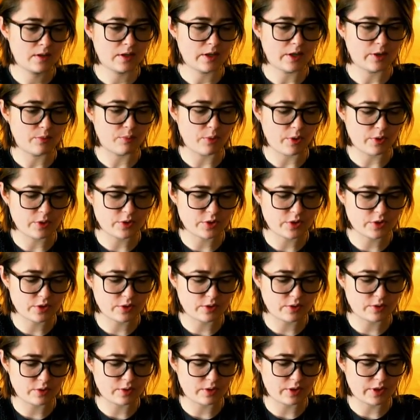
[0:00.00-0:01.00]

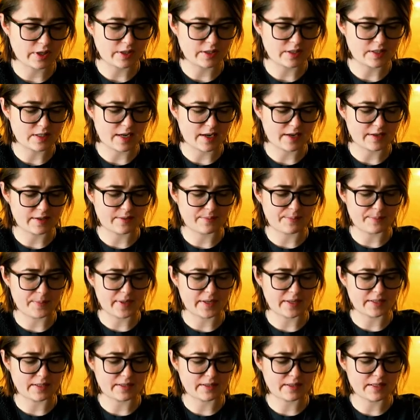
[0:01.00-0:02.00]
emotional
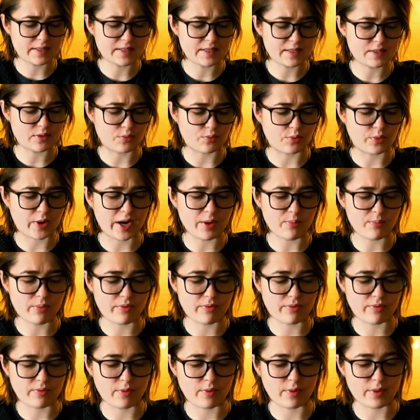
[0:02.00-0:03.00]
contentment. This is right
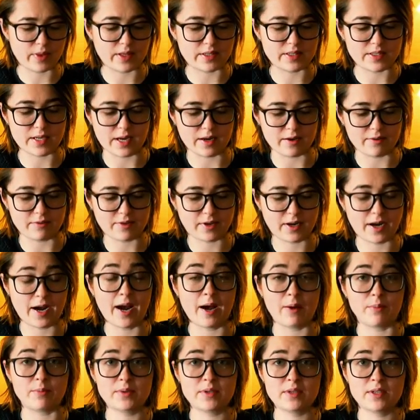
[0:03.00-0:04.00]
before the Ten of
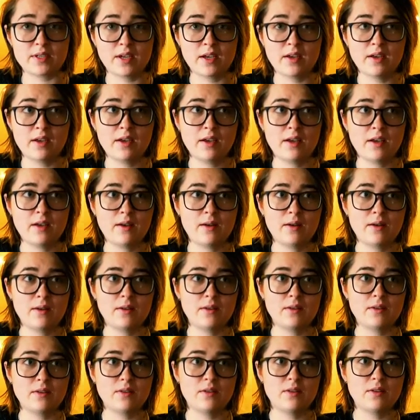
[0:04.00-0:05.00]
Cups.
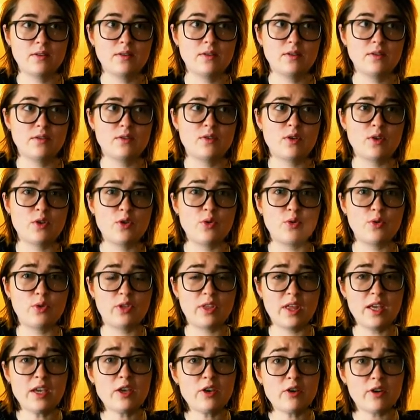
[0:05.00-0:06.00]
So you
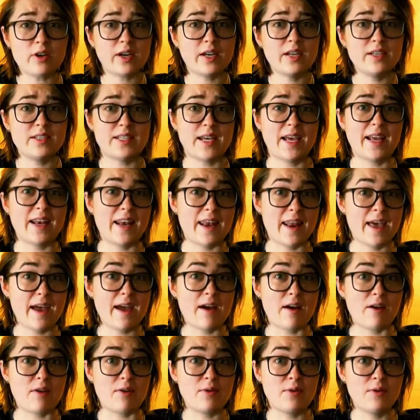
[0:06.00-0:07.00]
think you're content
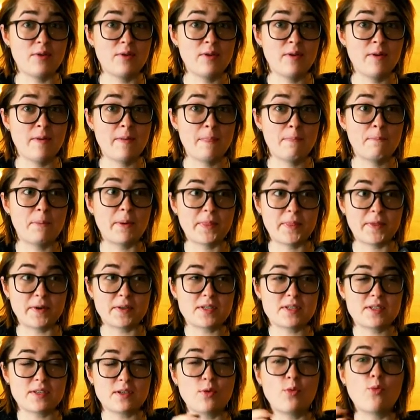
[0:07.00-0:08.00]
now, but
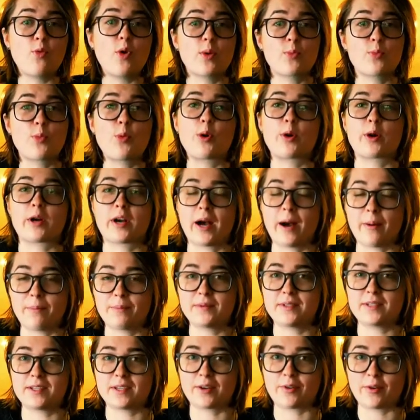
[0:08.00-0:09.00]
there's still one more
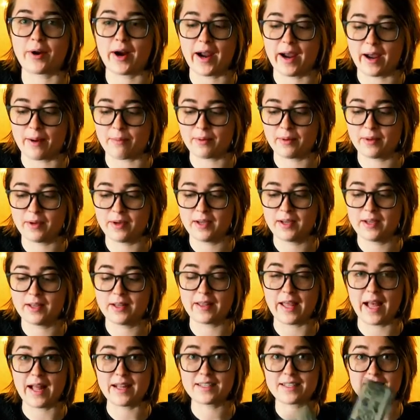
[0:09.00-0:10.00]
cup to grab.
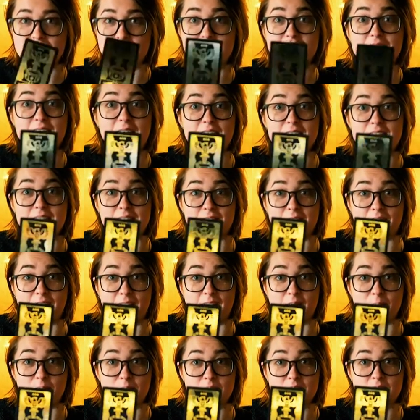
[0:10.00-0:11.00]
That's this Ace of
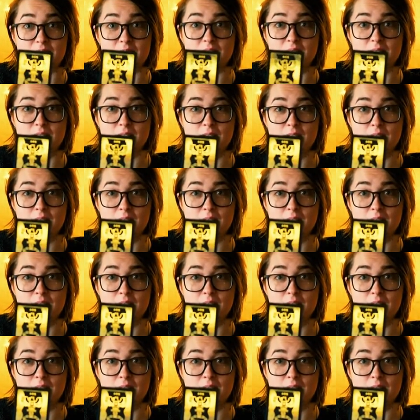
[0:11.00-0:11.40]
Cups.